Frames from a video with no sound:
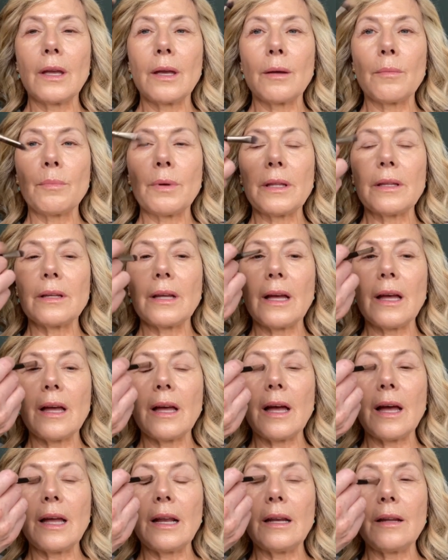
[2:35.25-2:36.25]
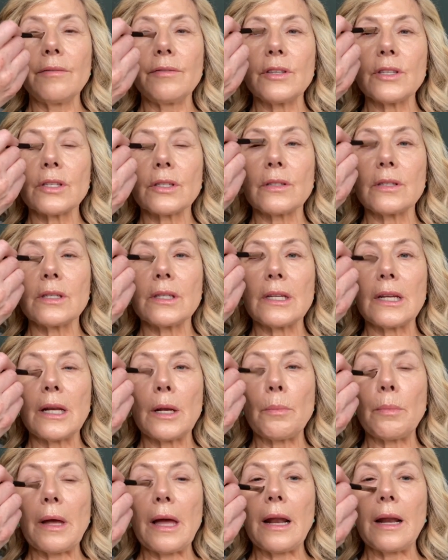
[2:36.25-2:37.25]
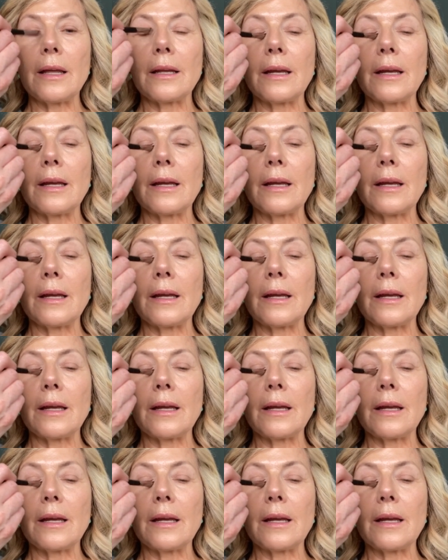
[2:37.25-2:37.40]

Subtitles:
But I love this concealer palette.